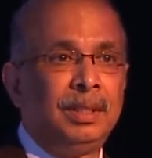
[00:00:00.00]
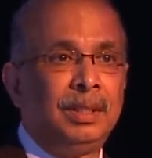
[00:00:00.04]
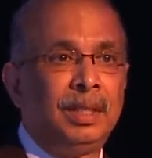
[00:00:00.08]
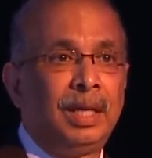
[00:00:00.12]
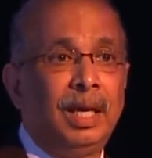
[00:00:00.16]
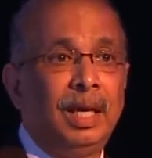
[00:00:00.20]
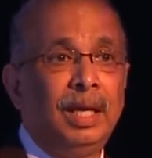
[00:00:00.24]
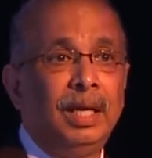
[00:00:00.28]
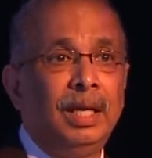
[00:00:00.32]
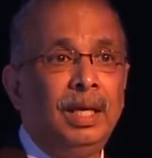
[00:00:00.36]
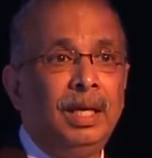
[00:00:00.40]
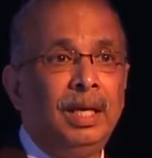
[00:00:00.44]

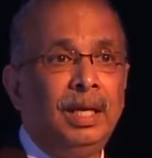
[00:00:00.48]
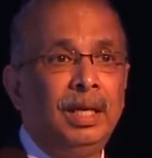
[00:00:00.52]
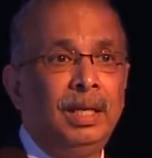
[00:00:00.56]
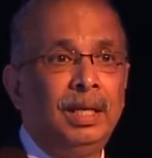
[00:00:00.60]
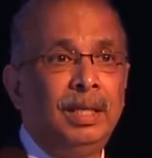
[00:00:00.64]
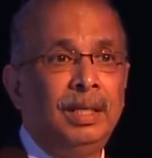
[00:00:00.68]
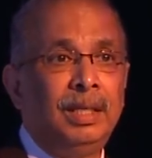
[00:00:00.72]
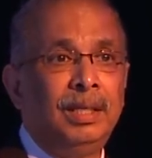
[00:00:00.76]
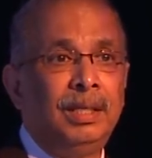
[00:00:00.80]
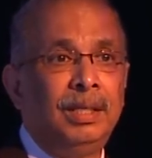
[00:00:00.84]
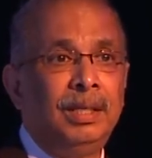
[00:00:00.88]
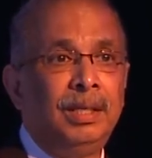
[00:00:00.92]
Okay.
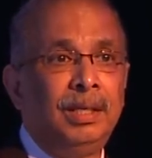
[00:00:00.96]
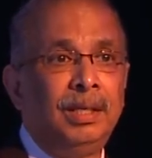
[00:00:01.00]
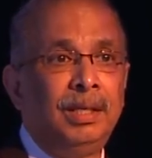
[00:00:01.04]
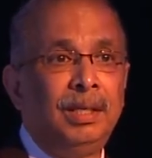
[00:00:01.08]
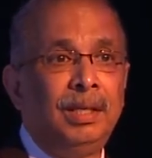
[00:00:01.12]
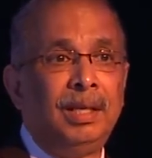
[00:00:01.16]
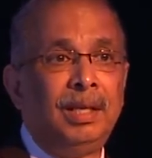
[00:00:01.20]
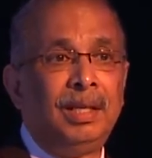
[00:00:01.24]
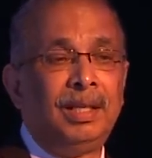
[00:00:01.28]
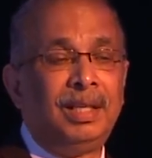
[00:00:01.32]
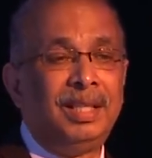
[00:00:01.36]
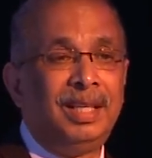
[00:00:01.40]

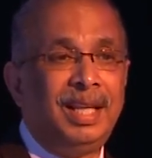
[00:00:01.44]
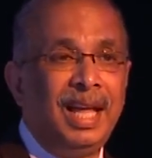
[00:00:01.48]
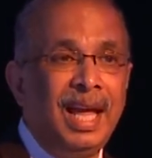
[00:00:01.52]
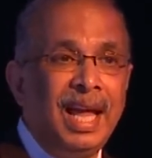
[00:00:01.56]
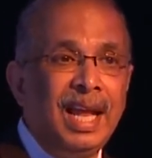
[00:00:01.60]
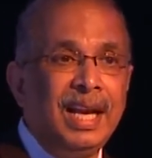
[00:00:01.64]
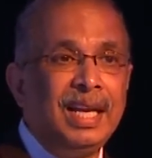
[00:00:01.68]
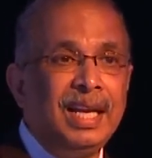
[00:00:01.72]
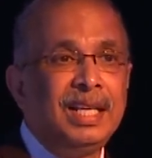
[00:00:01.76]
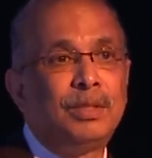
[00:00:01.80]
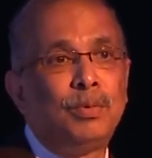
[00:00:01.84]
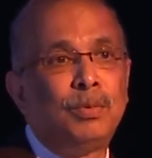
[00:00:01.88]

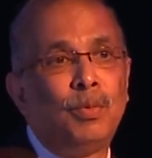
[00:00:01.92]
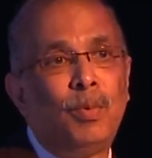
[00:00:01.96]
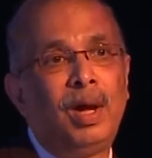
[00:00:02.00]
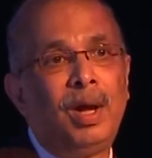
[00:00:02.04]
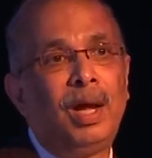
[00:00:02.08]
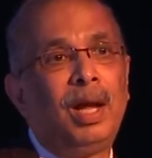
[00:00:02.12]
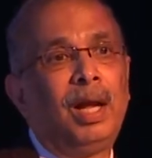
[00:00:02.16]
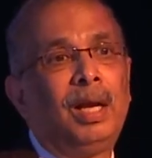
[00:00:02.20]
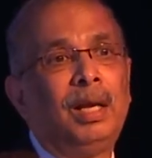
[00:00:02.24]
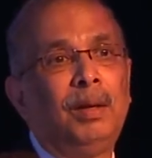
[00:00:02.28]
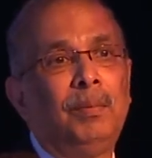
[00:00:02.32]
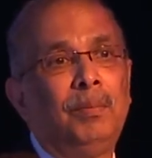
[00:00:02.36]
That is
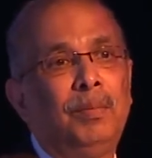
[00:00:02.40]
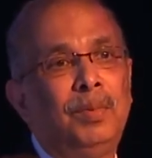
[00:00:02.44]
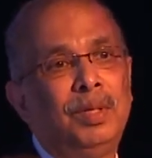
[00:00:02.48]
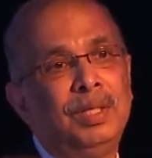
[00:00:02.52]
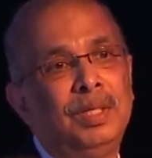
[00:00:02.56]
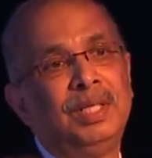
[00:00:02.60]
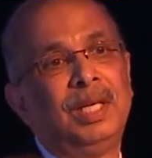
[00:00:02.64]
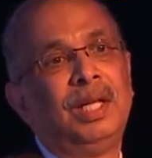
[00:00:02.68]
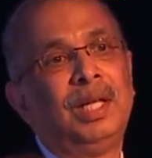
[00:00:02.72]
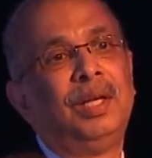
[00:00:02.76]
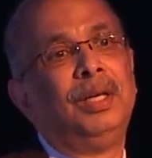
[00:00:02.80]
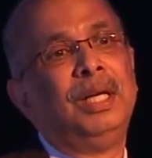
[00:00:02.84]
what
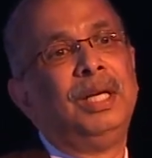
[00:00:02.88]
Brazil